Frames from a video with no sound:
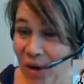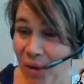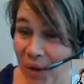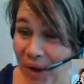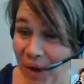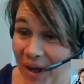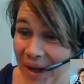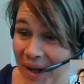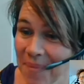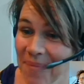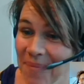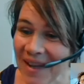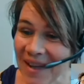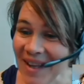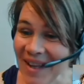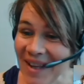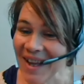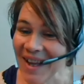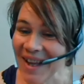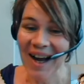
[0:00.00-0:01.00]
Okay,
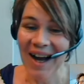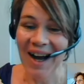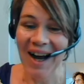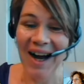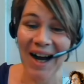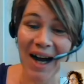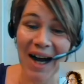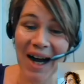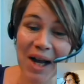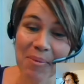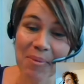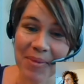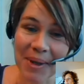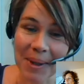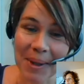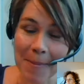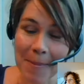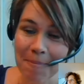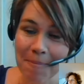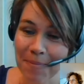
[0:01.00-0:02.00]

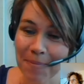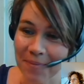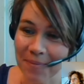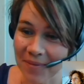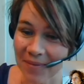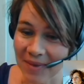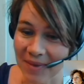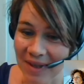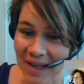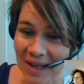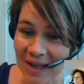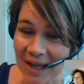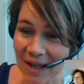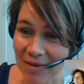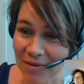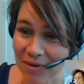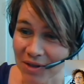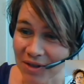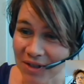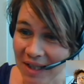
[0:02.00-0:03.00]
I'm
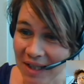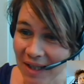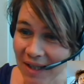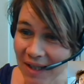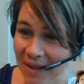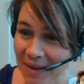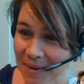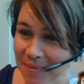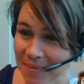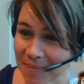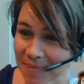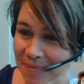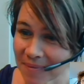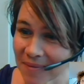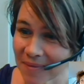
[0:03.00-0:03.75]
Danielle Verstegen.